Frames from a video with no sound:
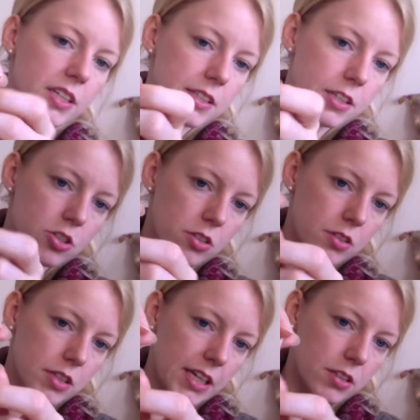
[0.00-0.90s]

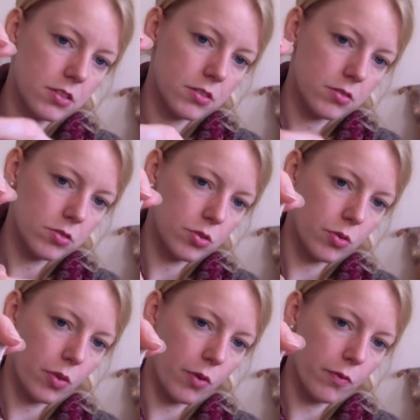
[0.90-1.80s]
stitches next
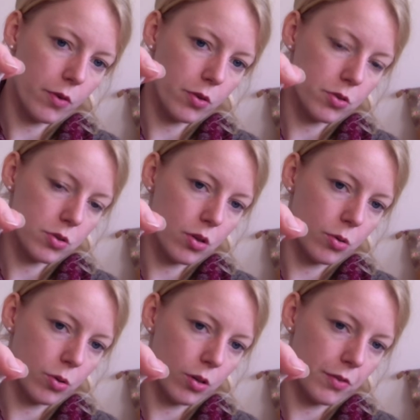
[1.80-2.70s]
to the first
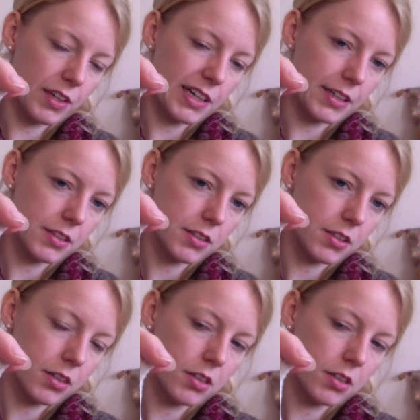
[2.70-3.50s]
hole of the lace.